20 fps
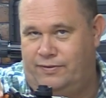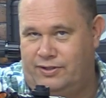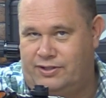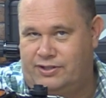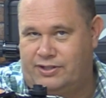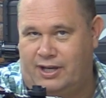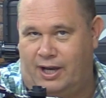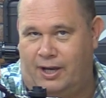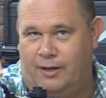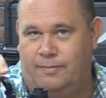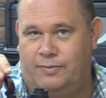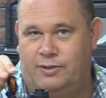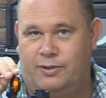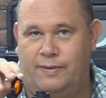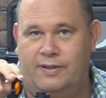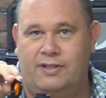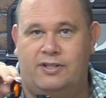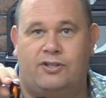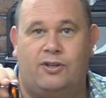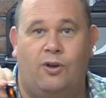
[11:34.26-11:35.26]
the scope
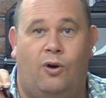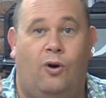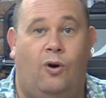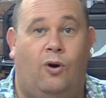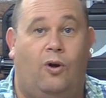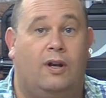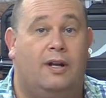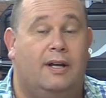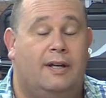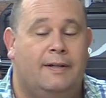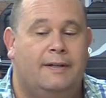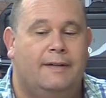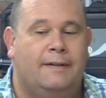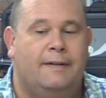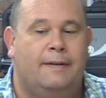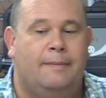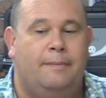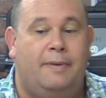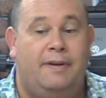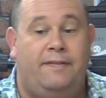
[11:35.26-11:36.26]
to install.
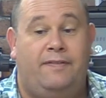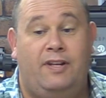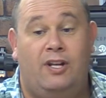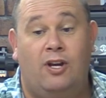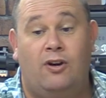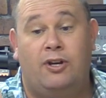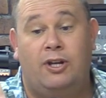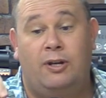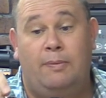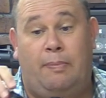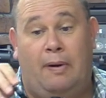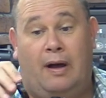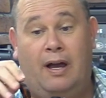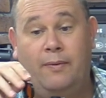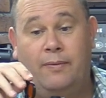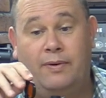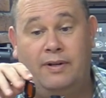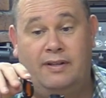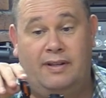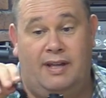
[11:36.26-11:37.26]
But if you're not going to buy
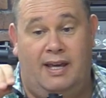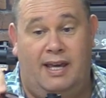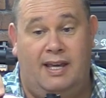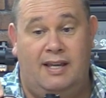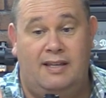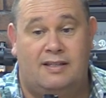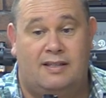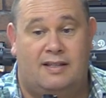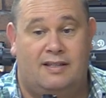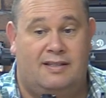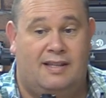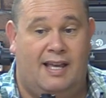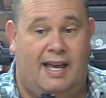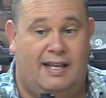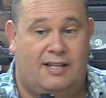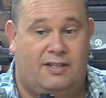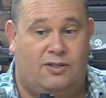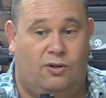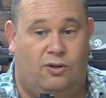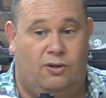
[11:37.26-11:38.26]
one of these, because
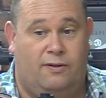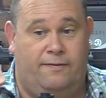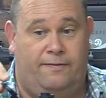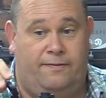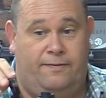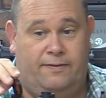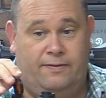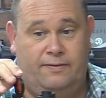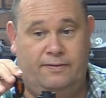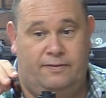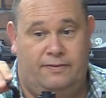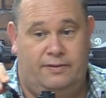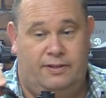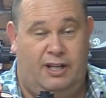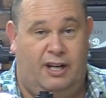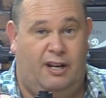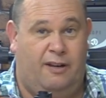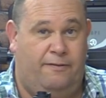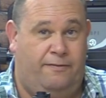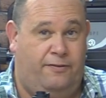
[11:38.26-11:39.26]
they're sort of,
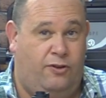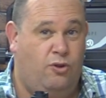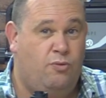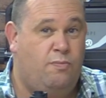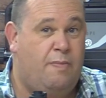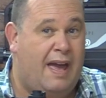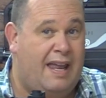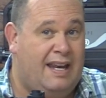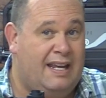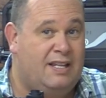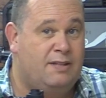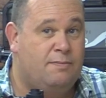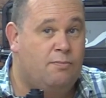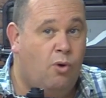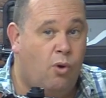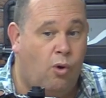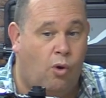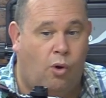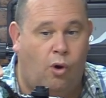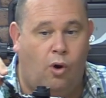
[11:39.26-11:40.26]
you know, a few pennies
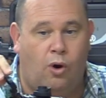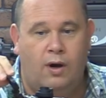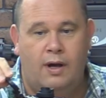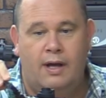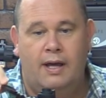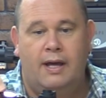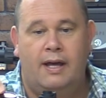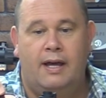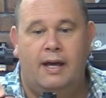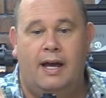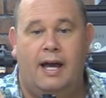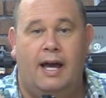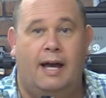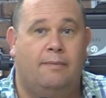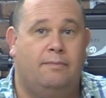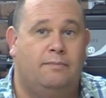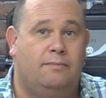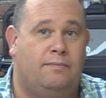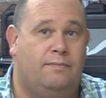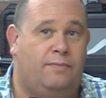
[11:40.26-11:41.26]
more,
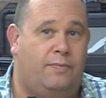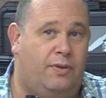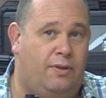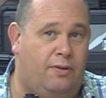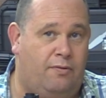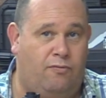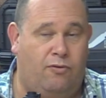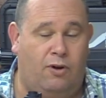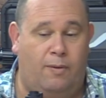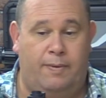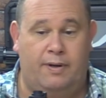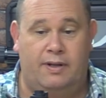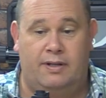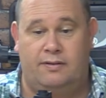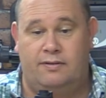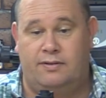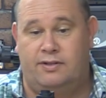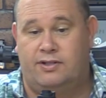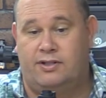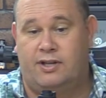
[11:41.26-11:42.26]
the rubber
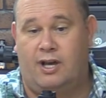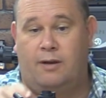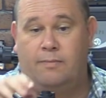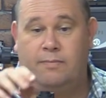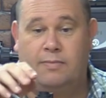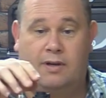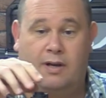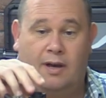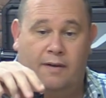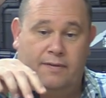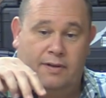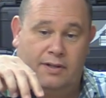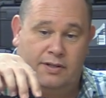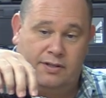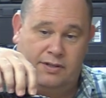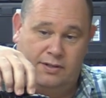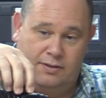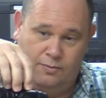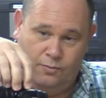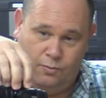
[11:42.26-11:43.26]
scope
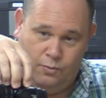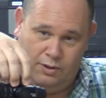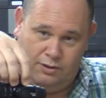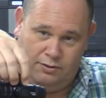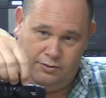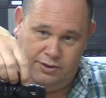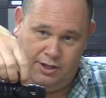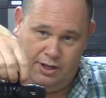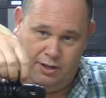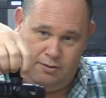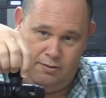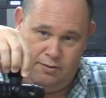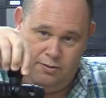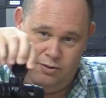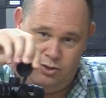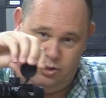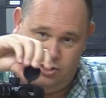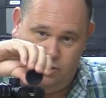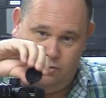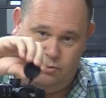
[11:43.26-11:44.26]
covers will
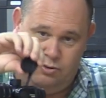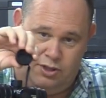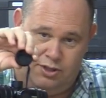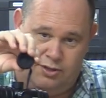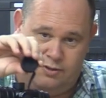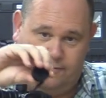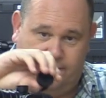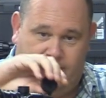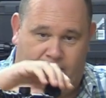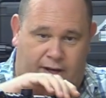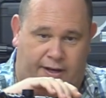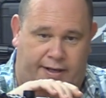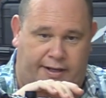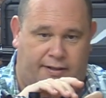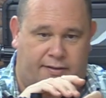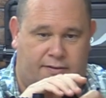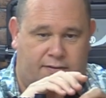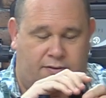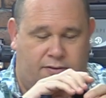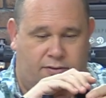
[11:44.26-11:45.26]
do you just
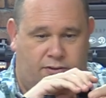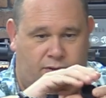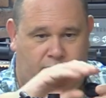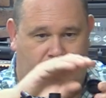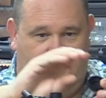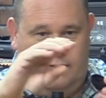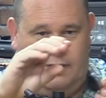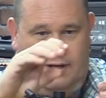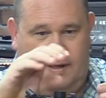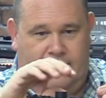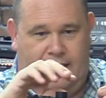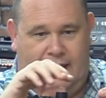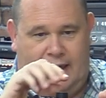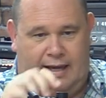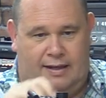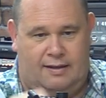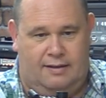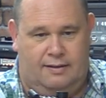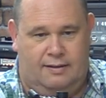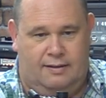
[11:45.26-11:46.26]
fine, sort of like that,